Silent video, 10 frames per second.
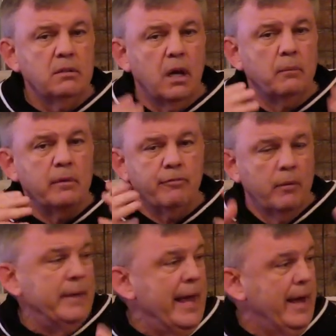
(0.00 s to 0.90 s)
coming
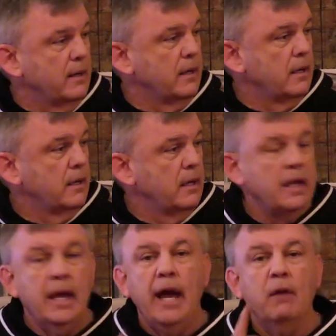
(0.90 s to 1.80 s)
from there.
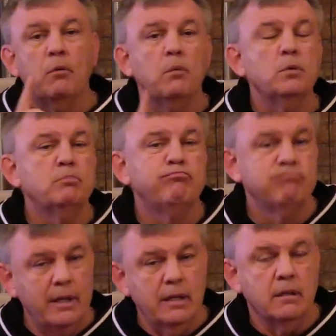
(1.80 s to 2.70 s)
And what was
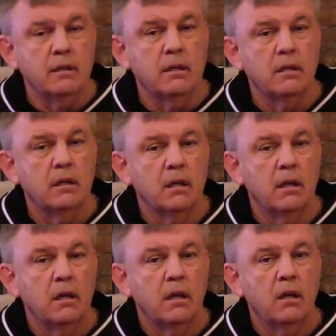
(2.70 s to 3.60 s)
brilliant
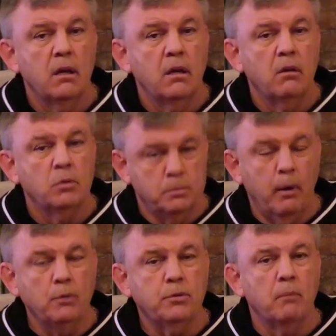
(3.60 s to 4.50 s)
was
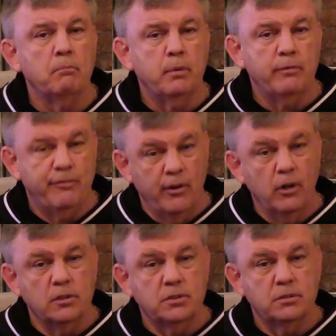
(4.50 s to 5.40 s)
both of them, but
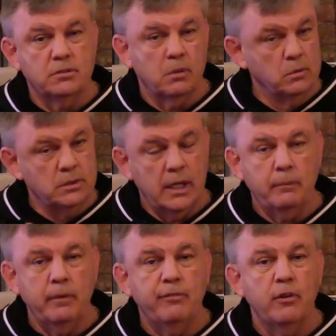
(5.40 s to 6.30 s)
first, someone's got
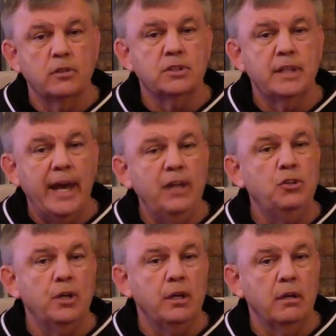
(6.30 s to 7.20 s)
to be first,
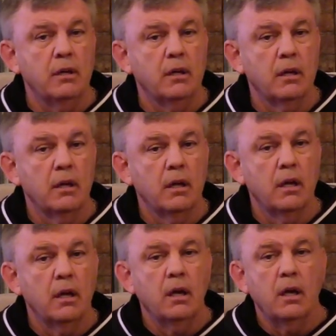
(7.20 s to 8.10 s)
Gaethje
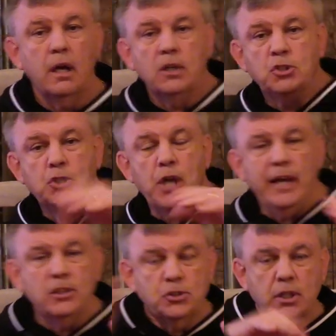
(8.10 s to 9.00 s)

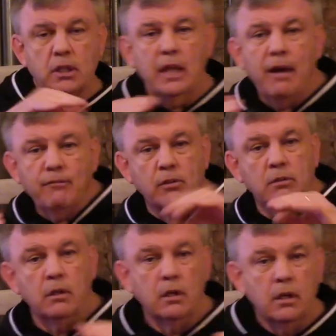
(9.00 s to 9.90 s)
changed the level